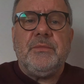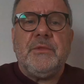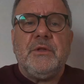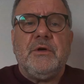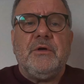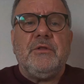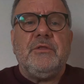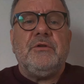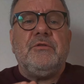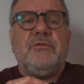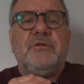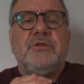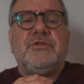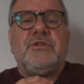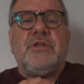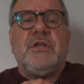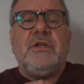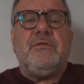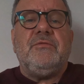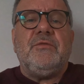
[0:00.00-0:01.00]
On the
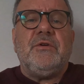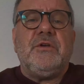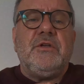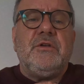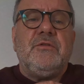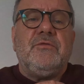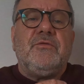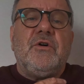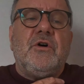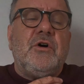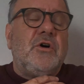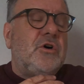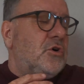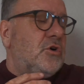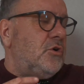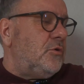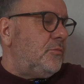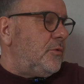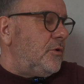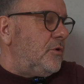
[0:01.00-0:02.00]
receiver you've got a
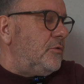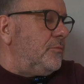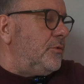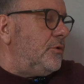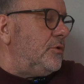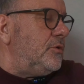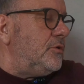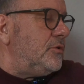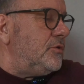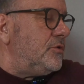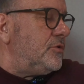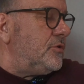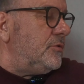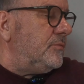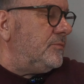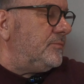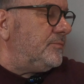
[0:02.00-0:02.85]
couple of buttons.